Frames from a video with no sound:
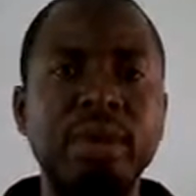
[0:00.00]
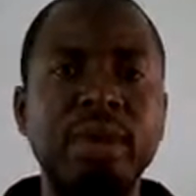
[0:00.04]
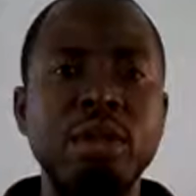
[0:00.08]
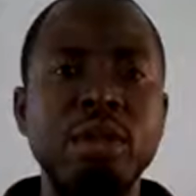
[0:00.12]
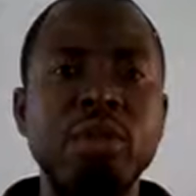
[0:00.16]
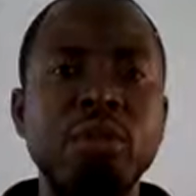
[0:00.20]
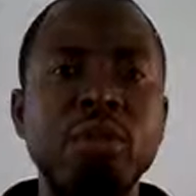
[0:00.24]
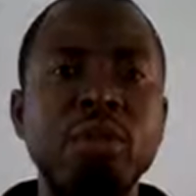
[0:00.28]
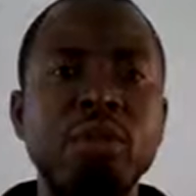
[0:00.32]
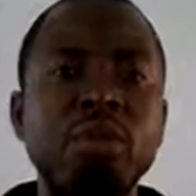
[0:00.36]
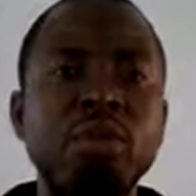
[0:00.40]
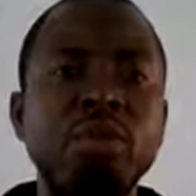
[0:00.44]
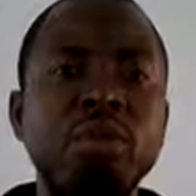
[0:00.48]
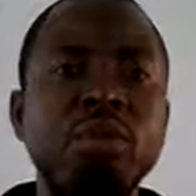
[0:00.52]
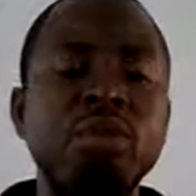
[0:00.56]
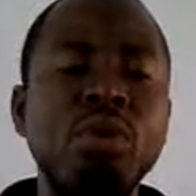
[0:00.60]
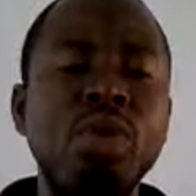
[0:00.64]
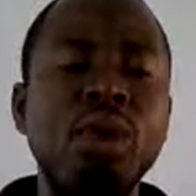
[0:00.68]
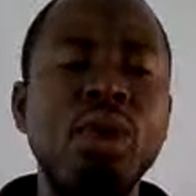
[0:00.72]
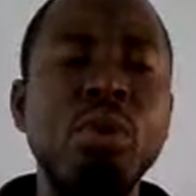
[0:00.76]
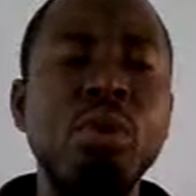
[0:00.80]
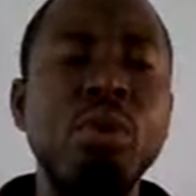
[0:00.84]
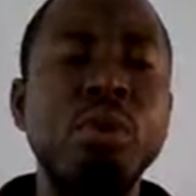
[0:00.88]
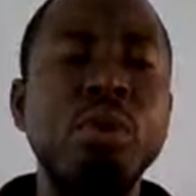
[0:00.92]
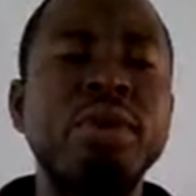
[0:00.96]
So you
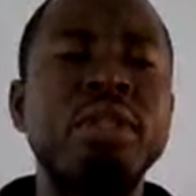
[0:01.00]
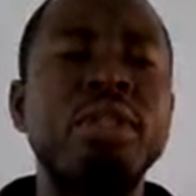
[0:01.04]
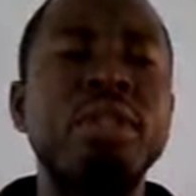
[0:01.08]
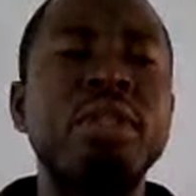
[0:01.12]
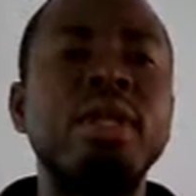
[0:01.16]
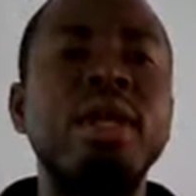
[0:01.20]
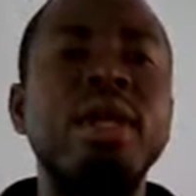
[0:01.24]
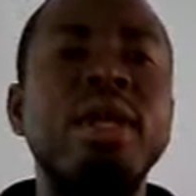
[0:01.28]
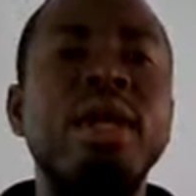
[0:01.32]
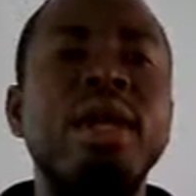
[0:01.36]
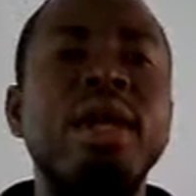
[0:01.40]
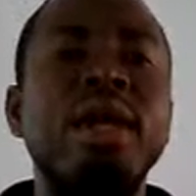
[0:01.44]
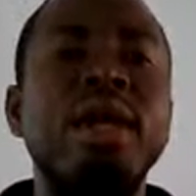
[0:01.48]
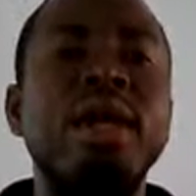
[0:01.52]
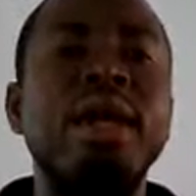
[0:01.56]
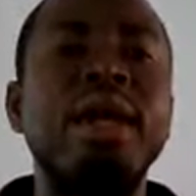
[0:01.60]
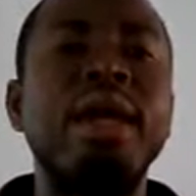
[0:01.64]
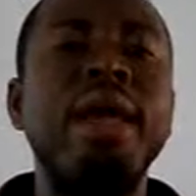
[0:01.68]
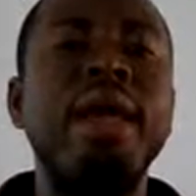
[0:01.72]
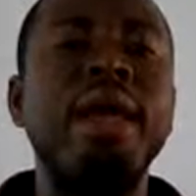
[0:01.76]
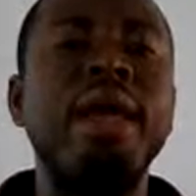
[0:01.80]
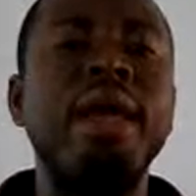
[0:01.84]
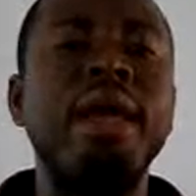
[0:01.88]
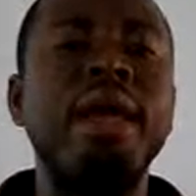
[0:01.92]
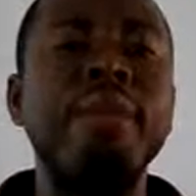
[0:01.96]
don't what?
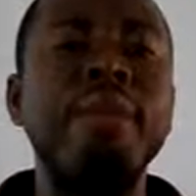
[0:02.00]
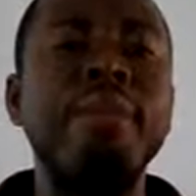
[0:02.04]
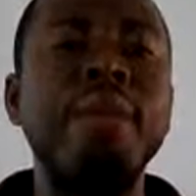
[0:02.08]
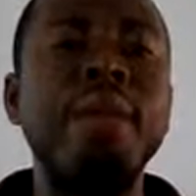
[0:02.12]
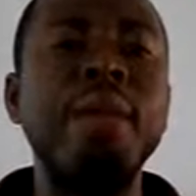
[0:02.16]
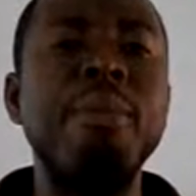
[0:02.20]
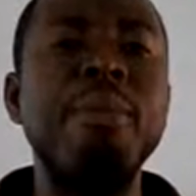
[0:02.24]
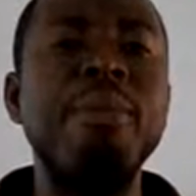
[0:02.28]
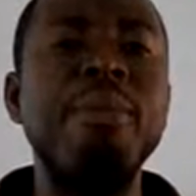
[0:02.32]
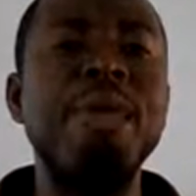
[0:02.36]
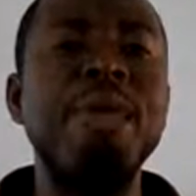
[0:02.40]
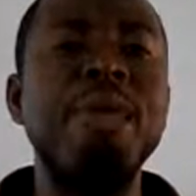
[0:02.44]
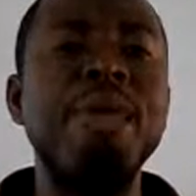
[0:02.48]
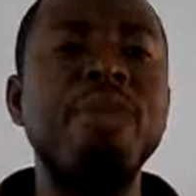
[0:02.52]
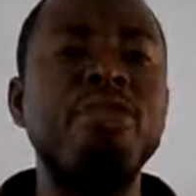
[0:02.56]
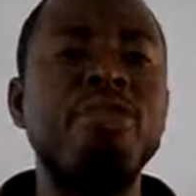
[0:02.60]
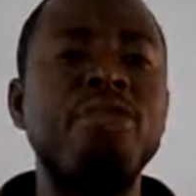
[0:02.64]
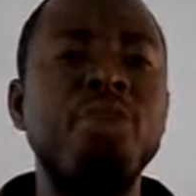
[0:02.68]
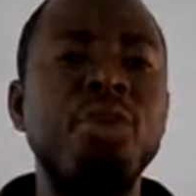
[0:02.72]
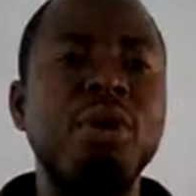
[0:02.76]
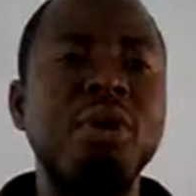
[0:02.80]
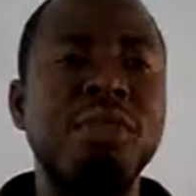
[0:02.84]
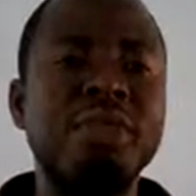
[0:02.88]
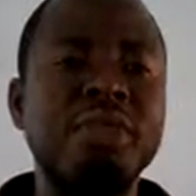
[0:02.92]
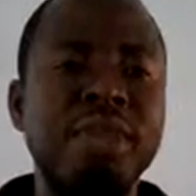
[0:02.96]
Maybe
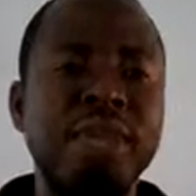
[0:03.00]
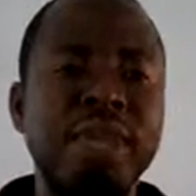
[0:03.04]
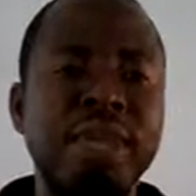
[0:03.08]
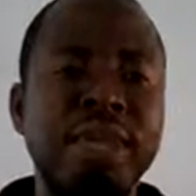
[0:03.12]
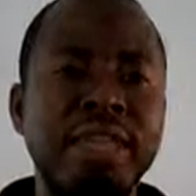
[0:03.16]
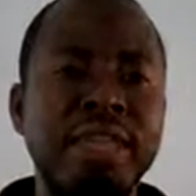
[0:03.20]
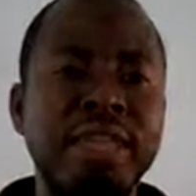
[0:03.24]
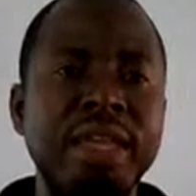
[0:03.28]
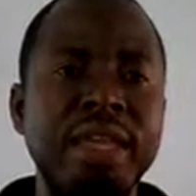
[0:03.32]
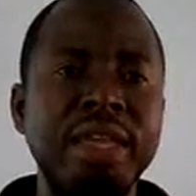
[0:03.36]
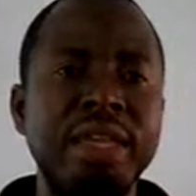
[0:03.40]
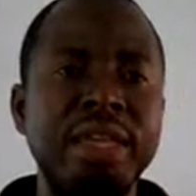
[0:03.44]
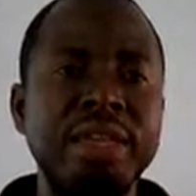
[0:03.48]
exhausted,